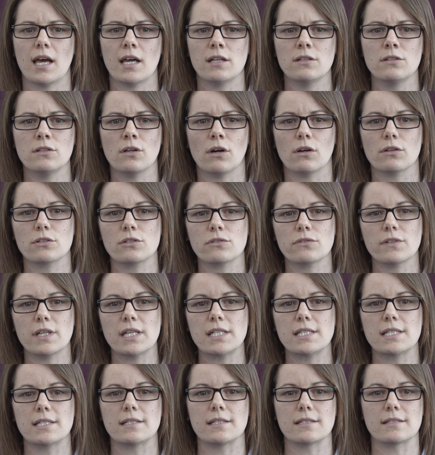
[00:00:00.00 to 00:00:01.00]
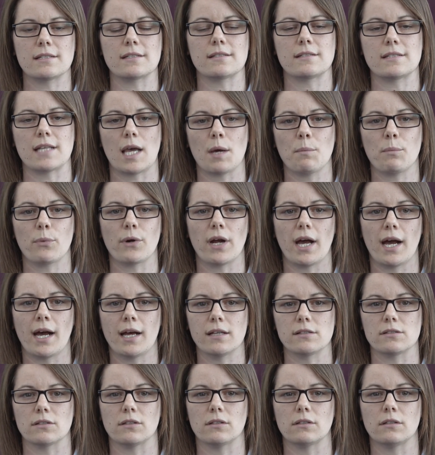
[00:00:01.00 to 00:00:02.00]
and not treated as a separate
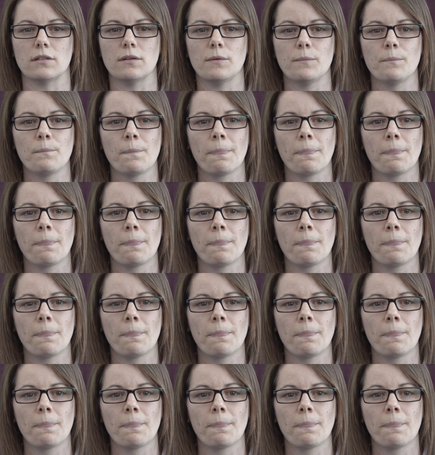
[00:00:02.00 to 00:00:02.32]
add-on.